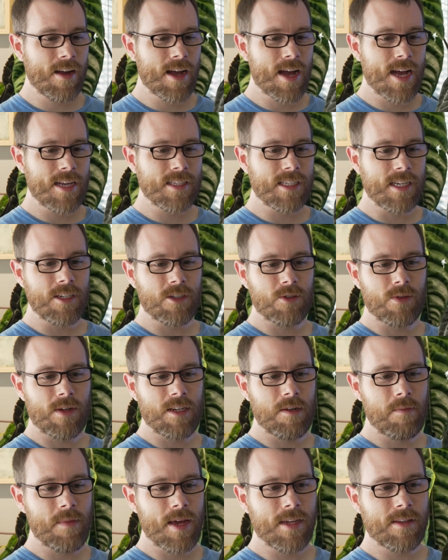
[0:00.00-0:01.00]
guys. I just
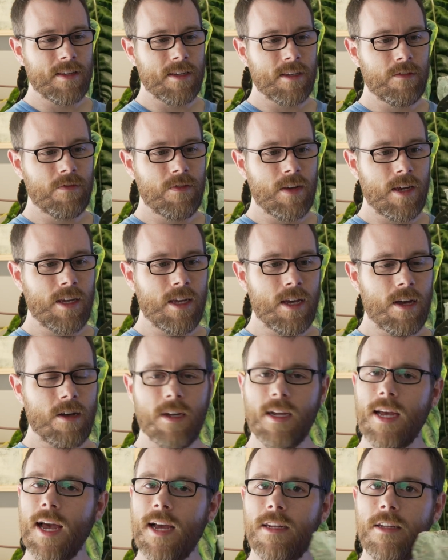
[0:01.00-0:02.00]
wanted to make this video
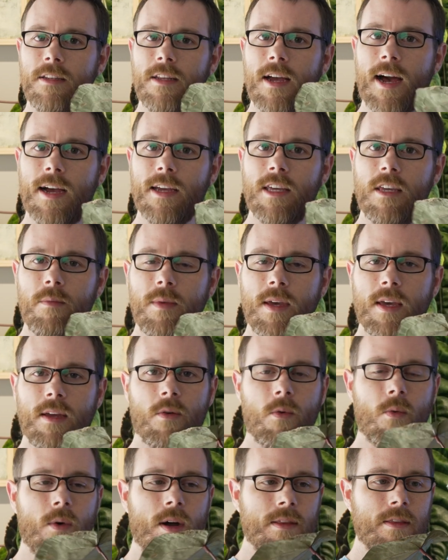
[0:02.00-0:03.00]
to kind of
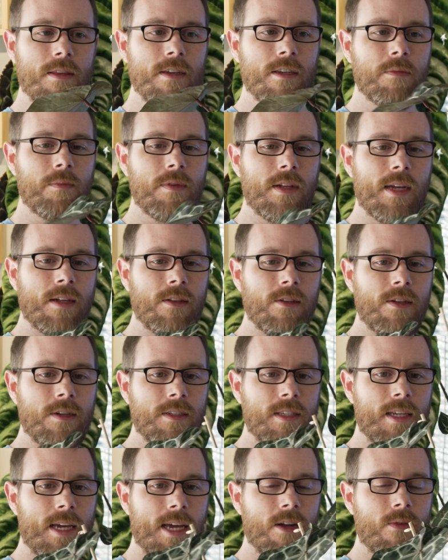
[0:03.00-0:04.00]
document what this plant
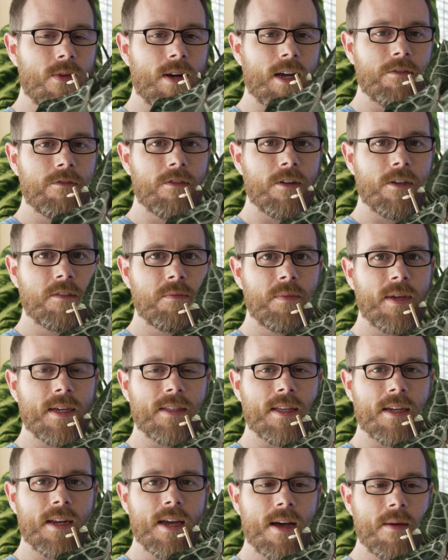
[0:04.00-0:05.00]
looked like when I first
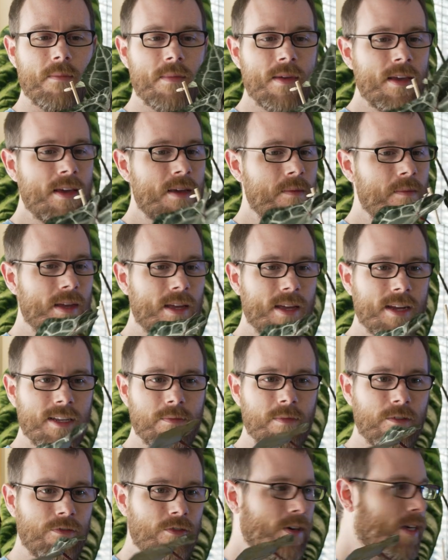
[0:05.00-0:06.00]
picked it up, because
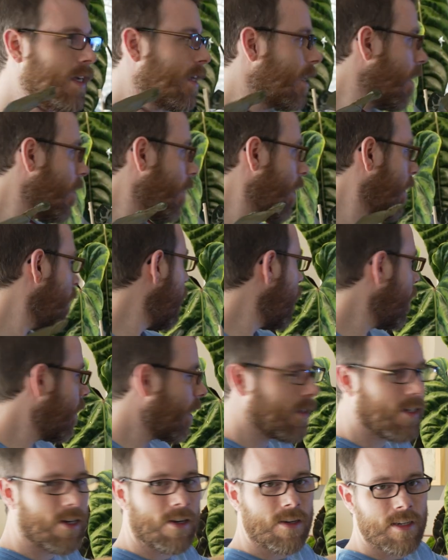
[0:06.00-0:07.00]
before you know it,
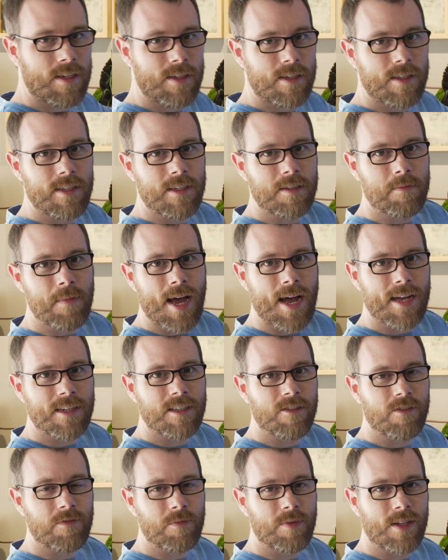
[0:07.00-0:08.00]
they turn into these
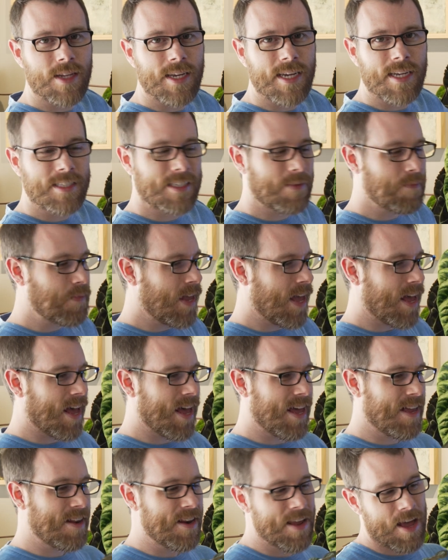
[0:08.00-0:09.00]
massive plants,
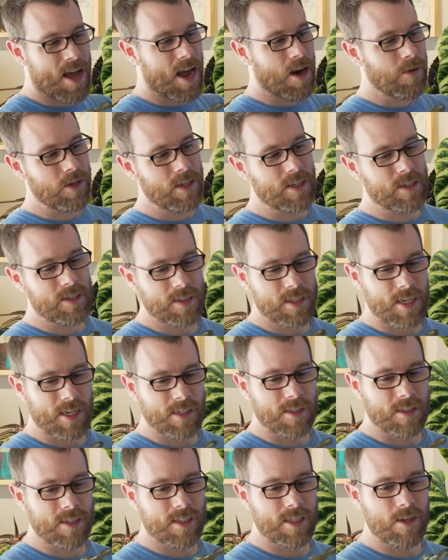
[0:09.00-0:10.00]
and I really just
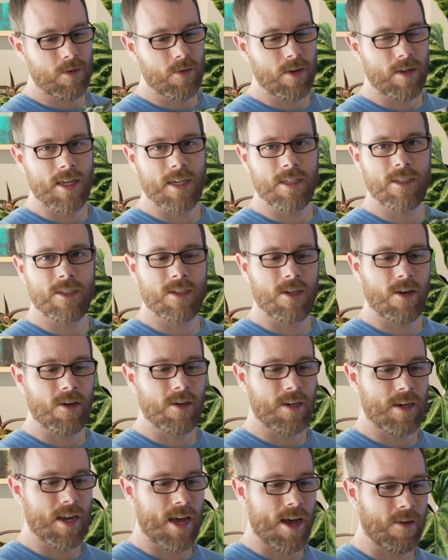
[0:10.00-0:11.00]
like to see where they
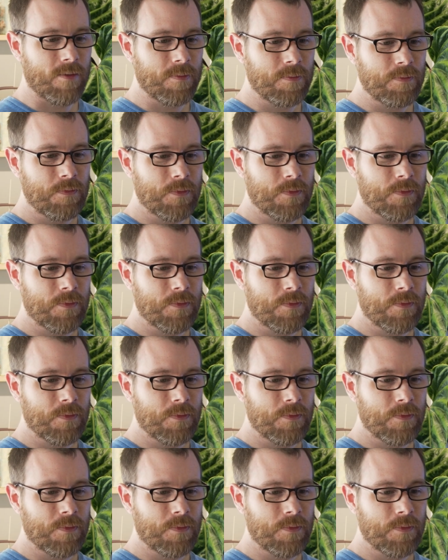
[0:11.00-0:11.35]
started out.